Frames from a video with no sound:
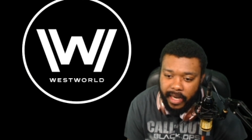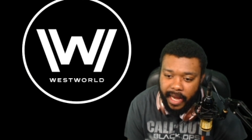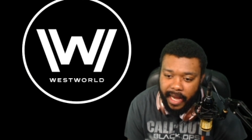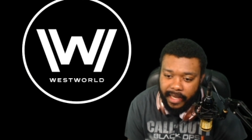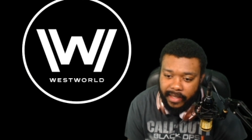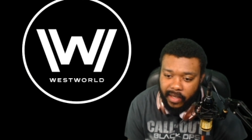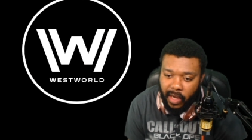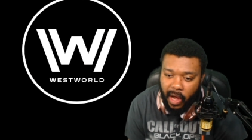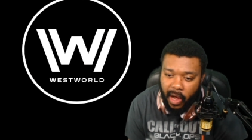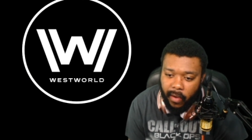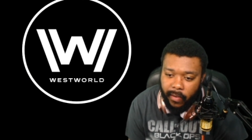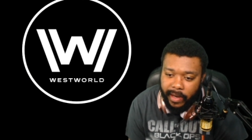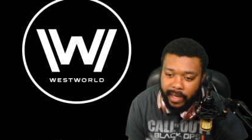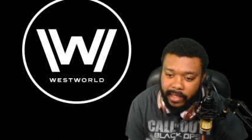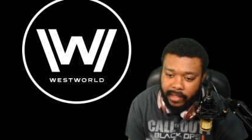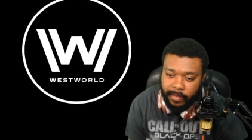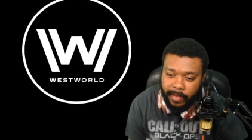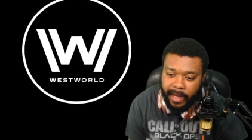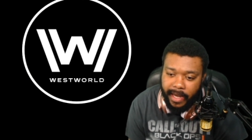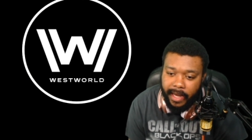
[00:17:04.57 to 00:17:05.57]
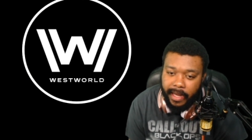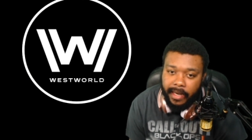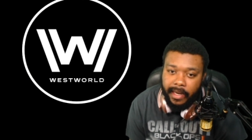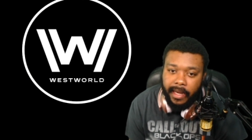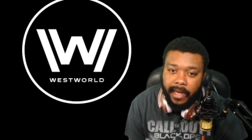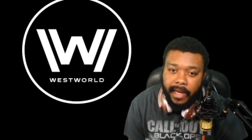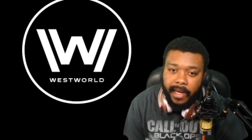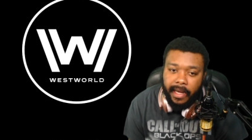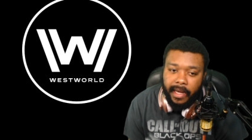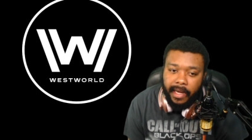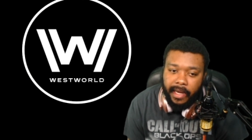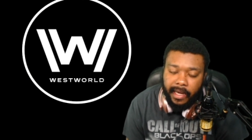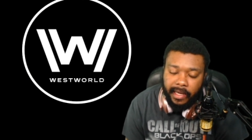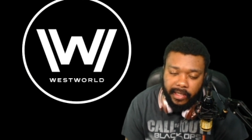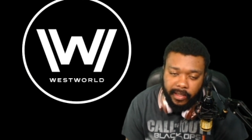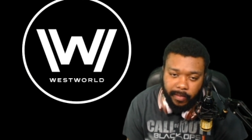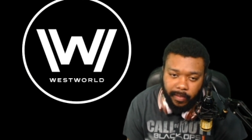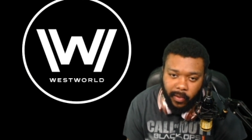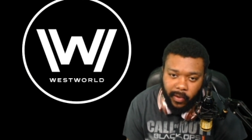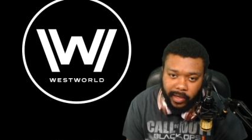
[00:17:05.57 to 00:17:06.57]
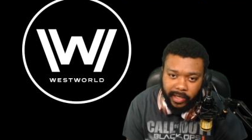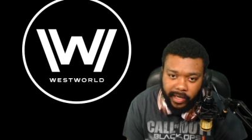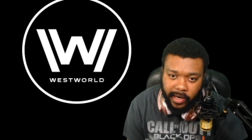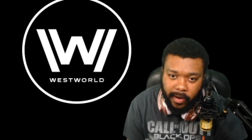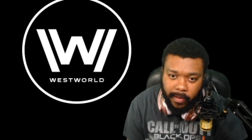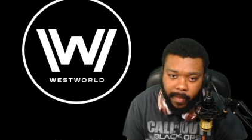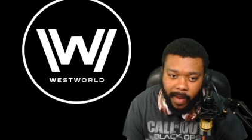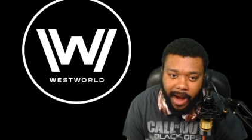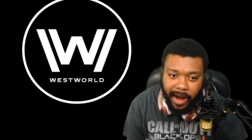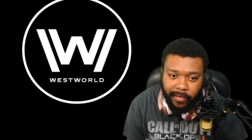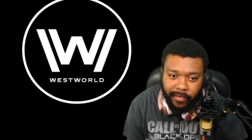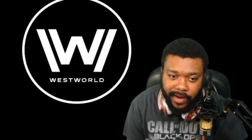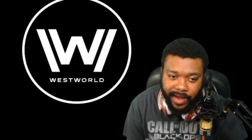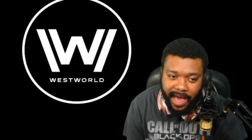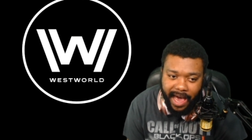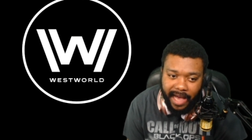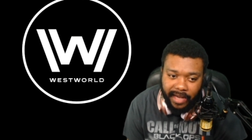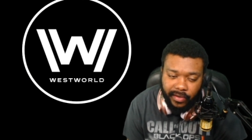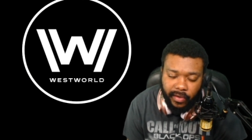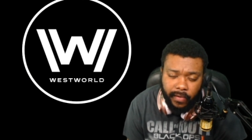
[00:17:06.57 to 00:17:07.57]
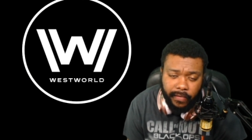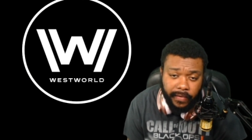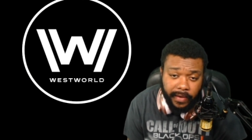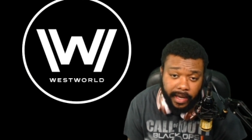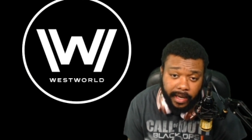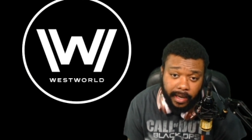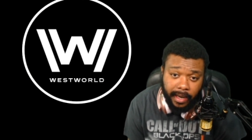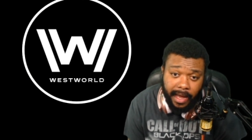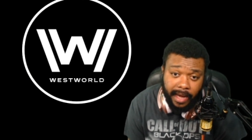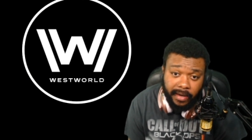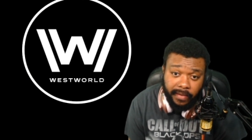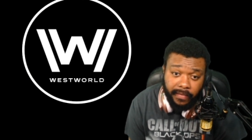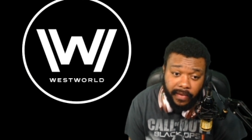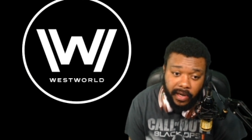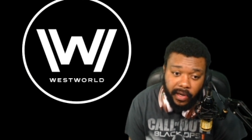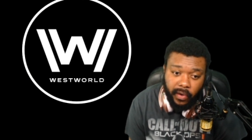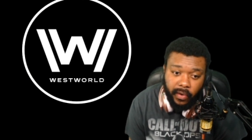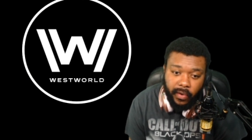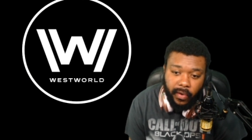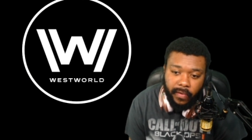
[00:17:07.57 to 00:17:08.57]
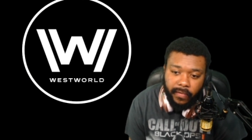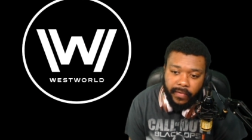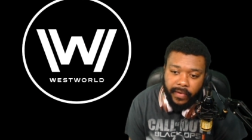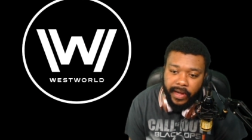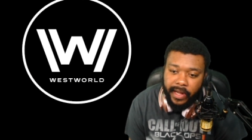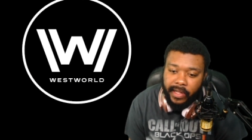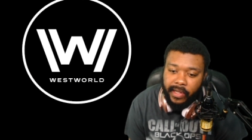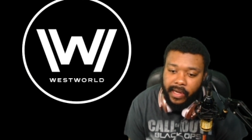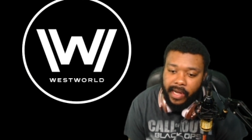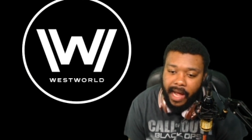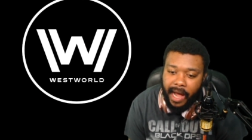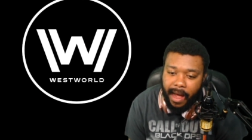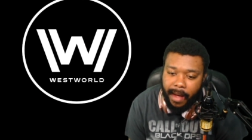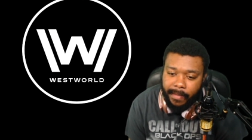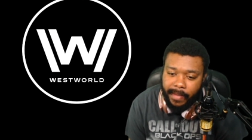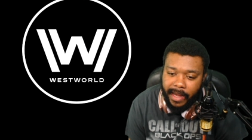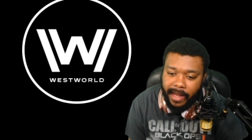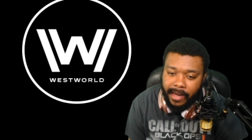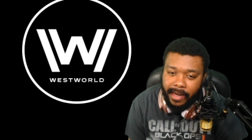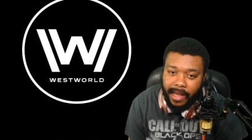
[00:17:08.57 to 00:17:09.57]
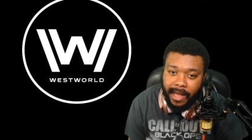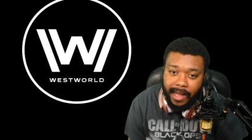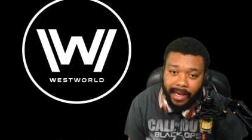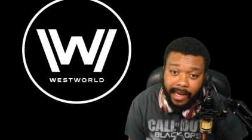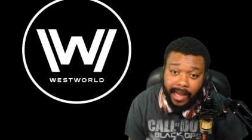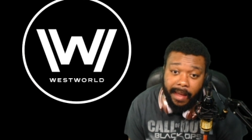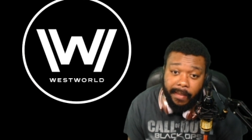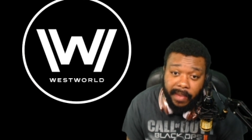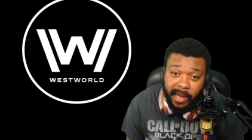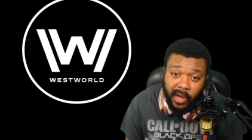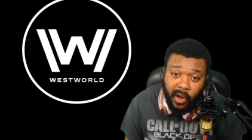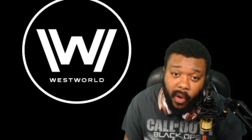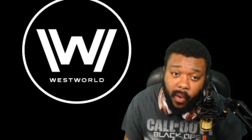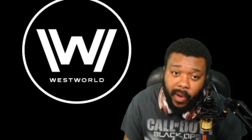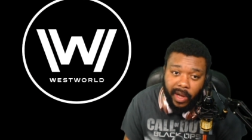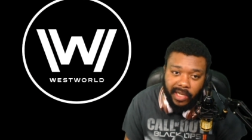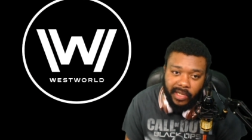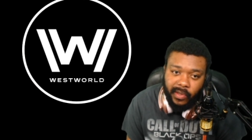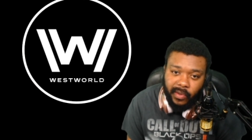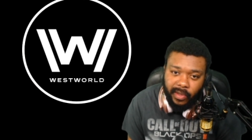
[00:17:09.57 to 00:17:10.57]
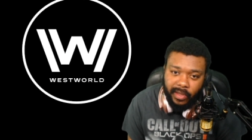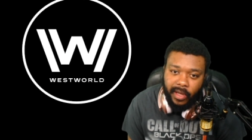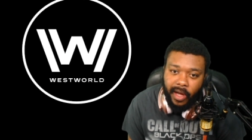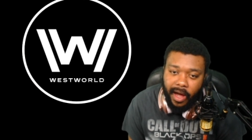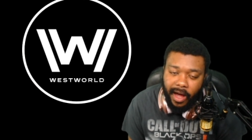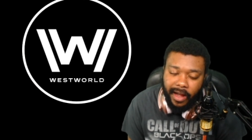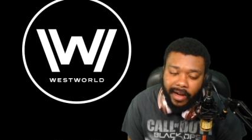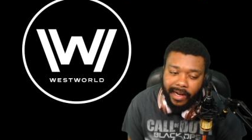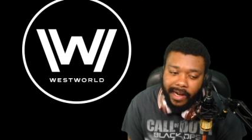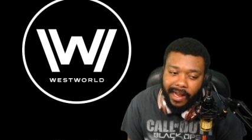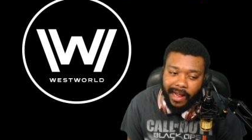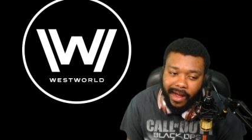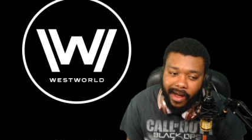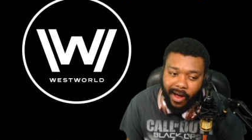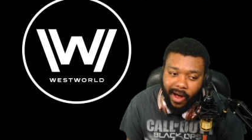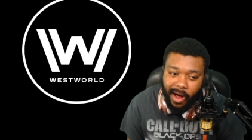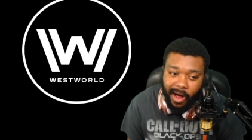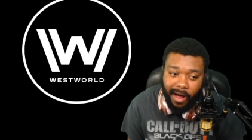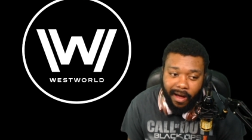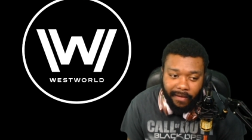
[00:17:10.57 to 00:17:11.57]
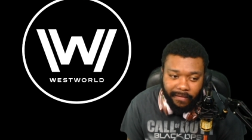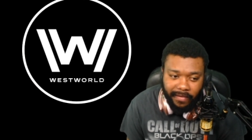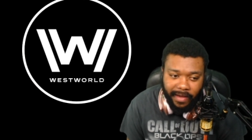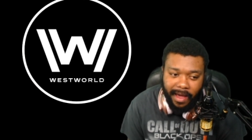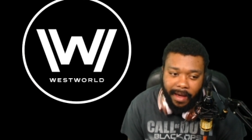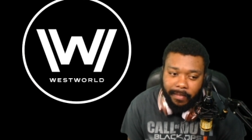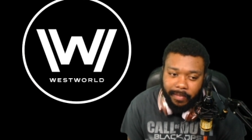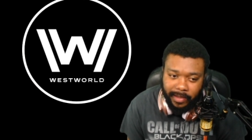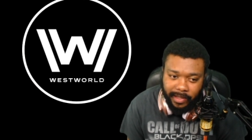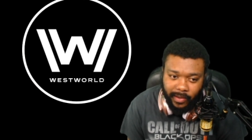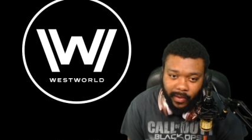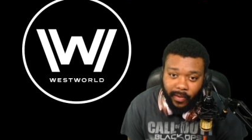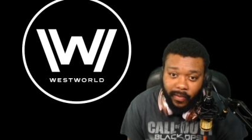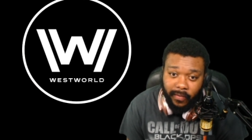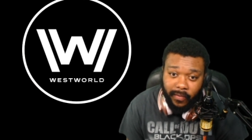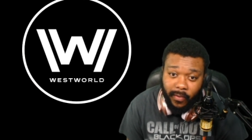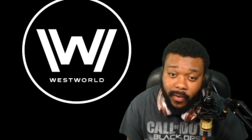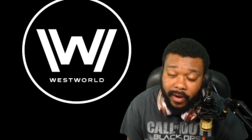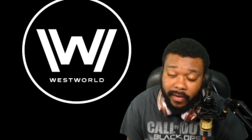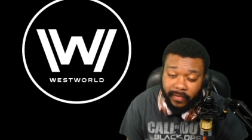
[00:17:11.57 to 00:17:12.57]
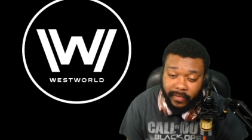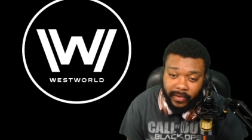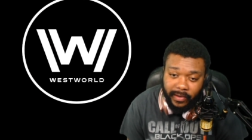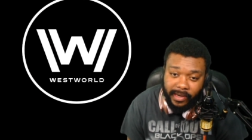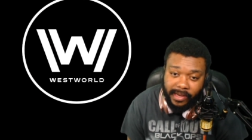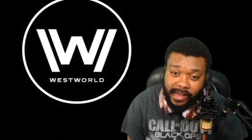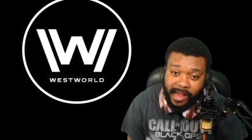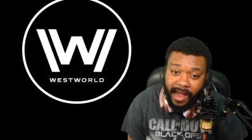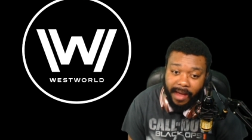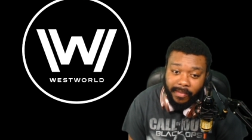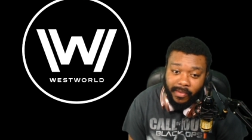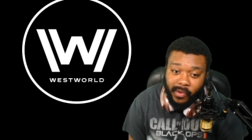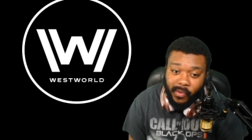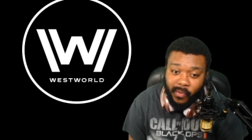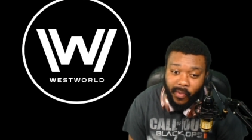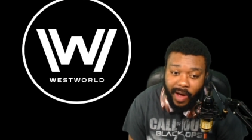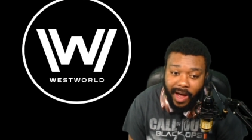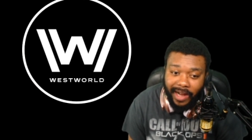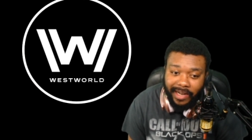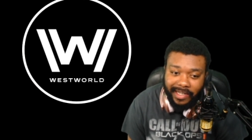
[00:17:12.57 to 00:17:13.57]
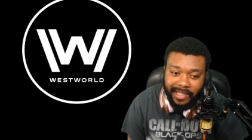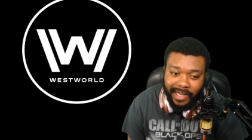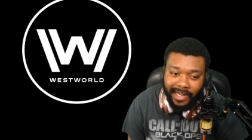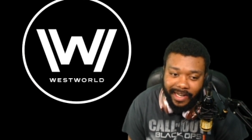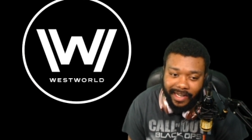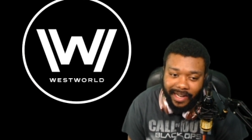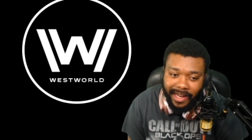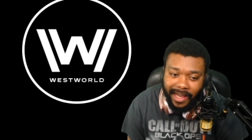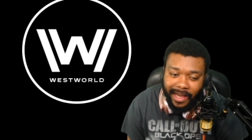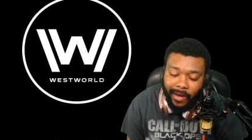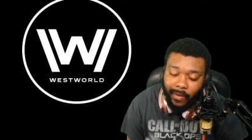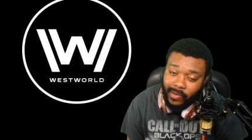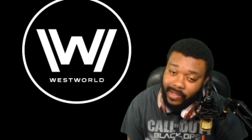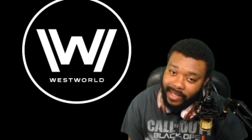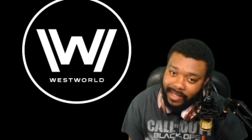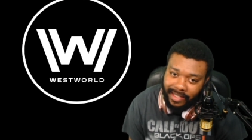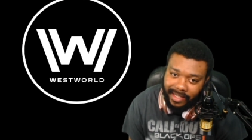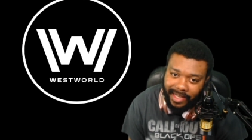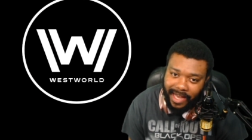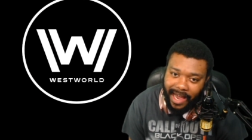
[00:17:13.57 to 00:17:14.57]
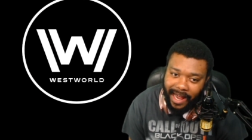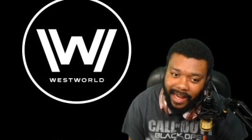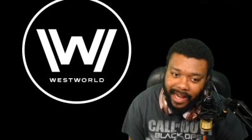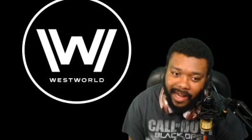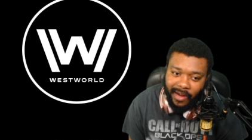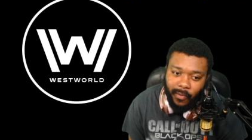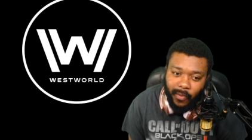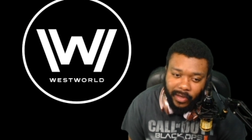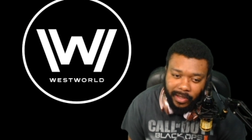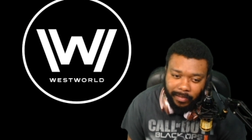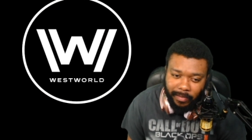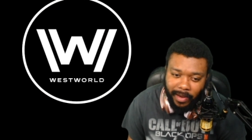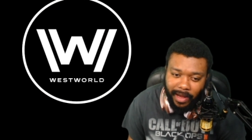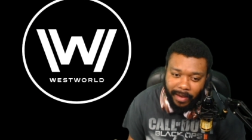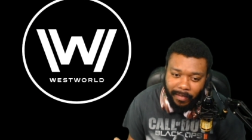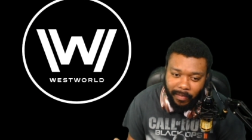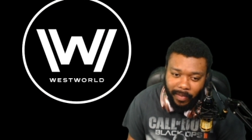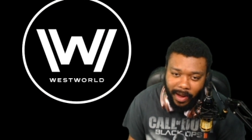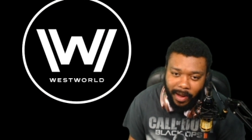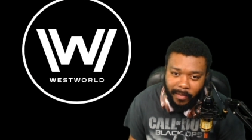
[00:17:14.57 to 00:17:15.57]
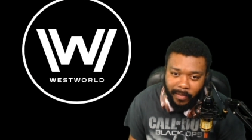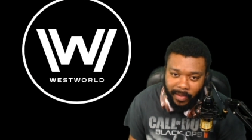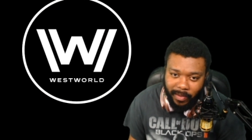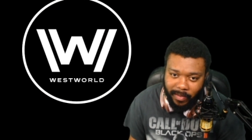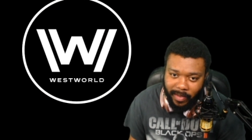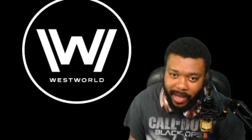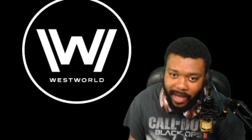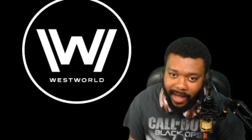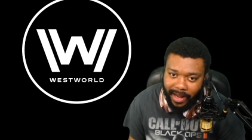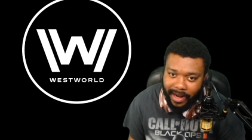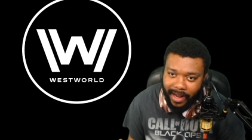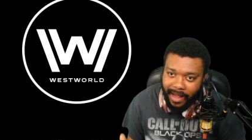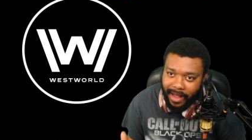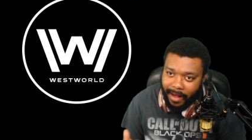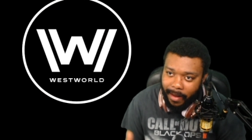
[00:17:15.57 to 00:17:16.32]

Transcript: As always, man, it's your boy Terabyte Reacts. Don't forget to like the video. Don't forget to comment. Let me know what you thought of episode 4 the first time you watched it. It was exciting. It was blood pumping, man.